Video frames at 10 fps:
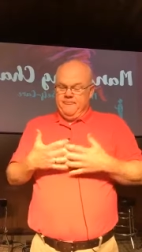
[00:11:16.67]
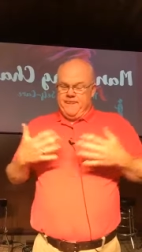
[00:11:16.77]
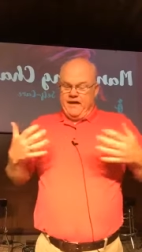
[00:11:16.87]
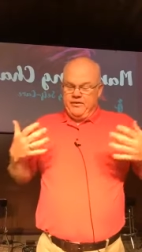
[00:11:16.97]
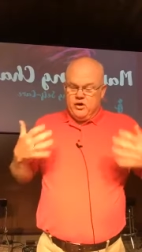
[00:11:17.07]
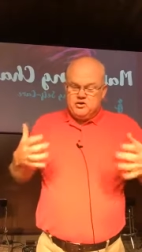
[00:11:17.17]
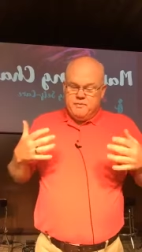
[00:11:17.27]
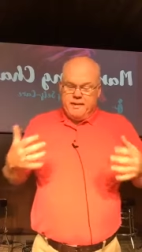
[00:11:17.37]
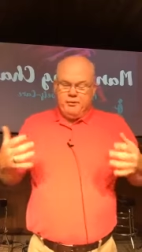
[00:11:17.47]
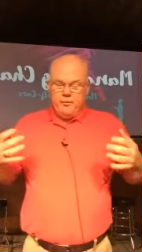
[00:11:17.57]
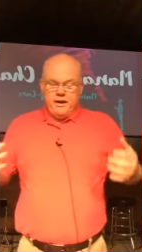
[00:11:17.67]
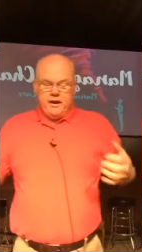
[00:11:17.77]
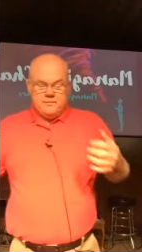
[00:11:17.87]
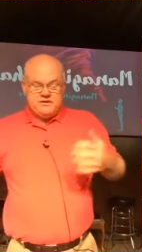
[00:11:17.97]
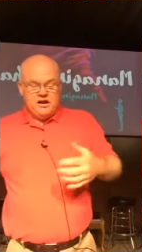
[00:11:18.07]
that those people
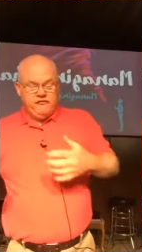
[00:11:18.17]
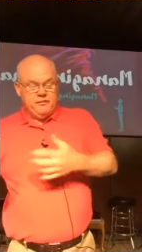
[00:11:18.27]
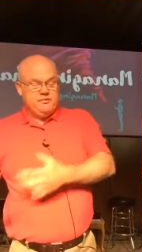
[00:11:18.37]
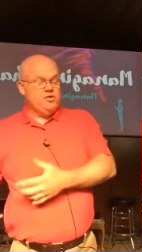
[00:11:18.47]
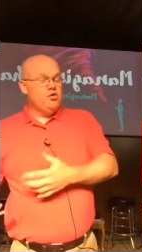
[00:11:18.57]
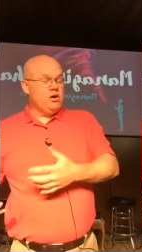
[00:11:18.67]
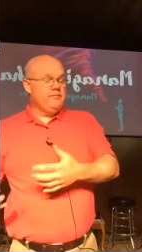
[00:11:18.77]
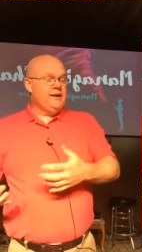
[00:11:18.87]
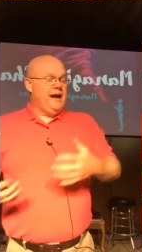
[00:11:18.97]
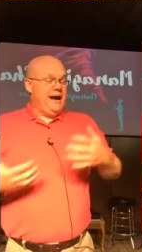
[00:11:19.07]
become self absorbed